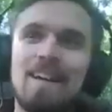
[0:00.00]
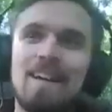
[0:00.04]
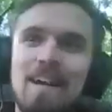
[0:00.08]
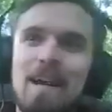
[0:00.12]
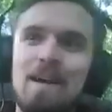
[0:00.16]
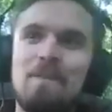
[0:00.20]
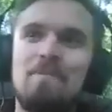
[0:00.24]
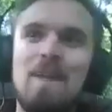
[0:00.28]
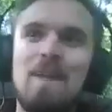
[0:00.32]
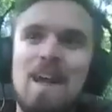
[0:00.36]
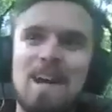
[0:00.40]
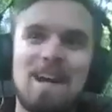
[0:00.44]

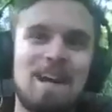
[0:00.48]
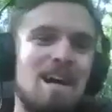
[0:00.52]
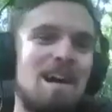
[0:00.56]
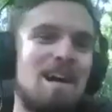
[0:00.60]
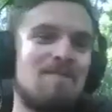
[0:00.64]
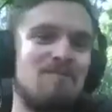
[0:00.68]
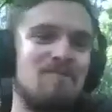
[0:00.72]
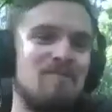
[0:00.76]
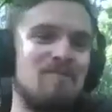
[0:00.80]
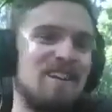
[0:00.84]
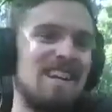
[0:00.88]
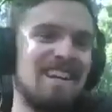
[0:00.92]
I'm that
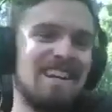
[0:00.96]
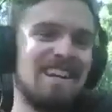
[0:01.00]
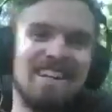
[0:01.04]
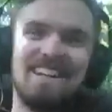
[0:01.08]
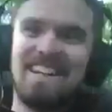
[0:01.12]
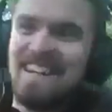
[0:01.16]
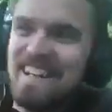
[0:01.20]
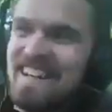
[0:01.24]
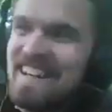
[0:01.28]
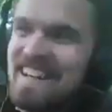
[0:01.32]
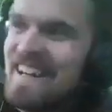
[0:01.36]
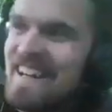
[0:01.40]
confident.
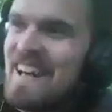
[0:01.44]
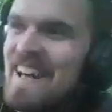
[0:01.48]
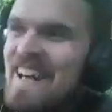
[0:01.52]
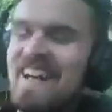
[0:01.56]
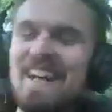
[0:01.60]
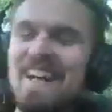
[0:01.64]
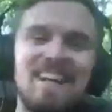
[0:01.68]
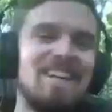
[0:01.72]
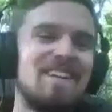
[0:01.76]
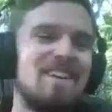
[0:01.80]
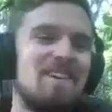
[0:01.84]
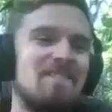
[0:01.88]

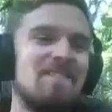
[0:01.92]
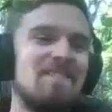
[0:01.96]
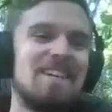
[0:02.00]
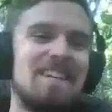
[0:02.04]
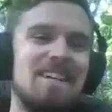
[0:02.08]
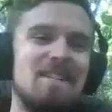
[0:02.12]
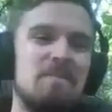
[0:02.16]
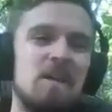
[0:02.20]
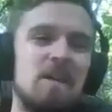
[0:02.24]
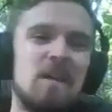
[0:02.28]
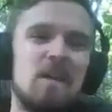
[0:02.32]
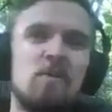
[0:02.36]

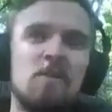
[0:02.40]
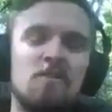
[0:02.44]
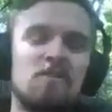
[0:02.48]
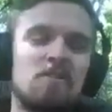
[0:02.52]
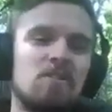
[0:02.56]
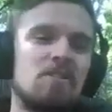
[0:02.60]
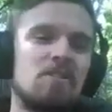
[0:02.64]
Bitcoin's